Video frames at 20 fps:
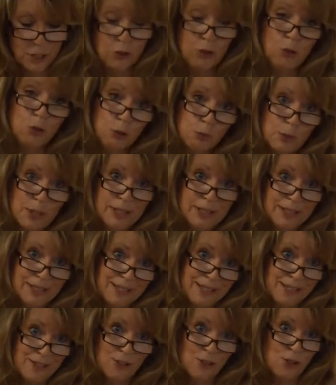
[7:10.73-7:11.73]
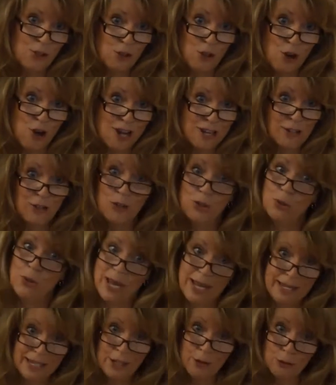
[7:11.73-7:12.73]
your willingness to talk to
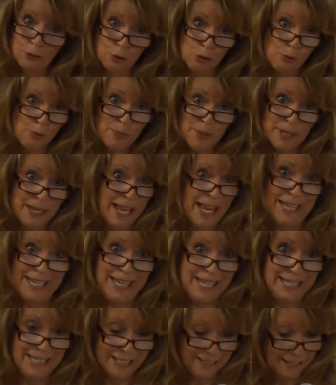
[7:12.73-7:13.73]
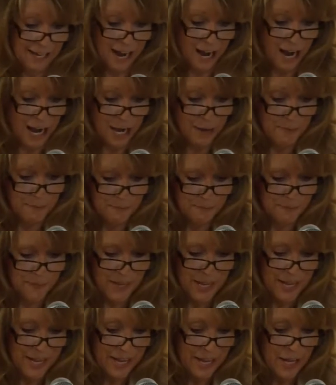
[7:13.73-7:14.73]
any group at any time
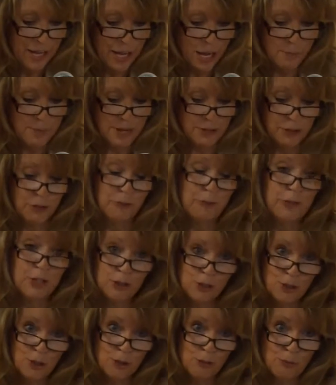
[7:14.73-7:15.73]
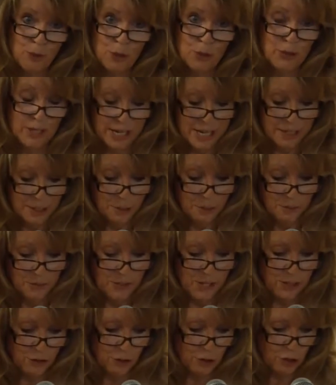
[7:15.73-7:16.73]
about the vision of the Rose Andom
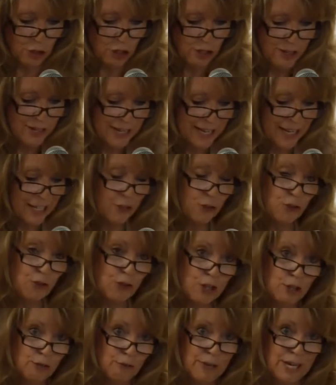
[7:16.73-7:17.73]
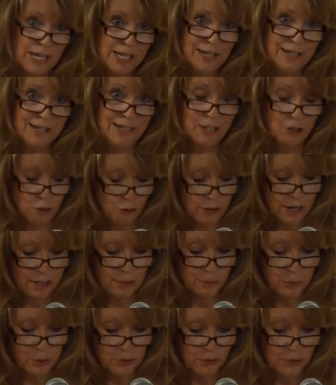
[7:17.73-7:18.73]
Center has generated
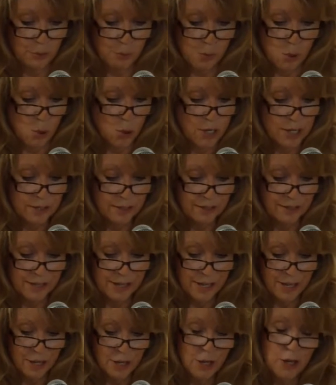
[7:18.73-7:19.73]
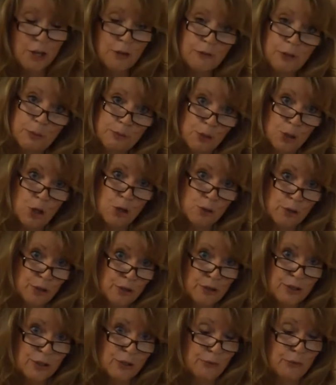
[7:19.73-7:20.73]
incredible support from
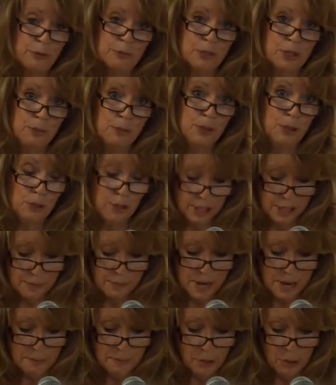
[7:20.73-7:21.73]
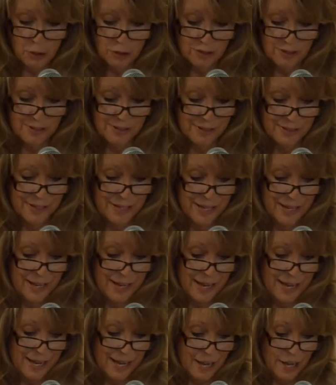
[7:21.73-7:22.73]
donors, from community members,
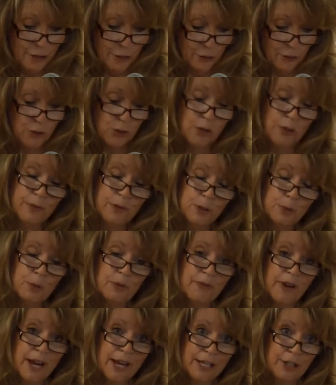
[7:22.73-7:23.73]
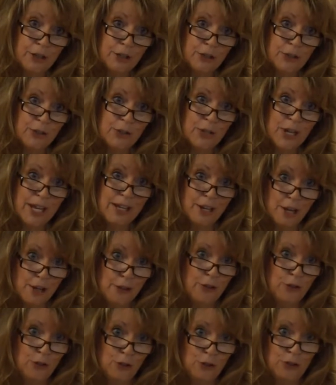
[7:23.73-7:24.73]
other service providers, and
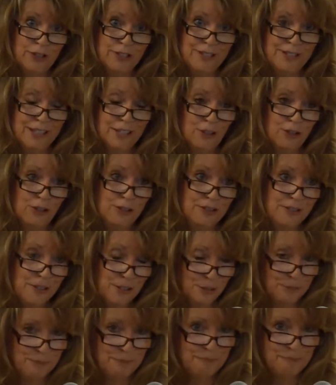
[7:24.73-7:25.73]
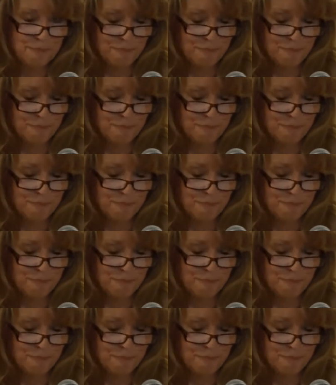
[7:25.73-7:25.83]
other jurisdictions.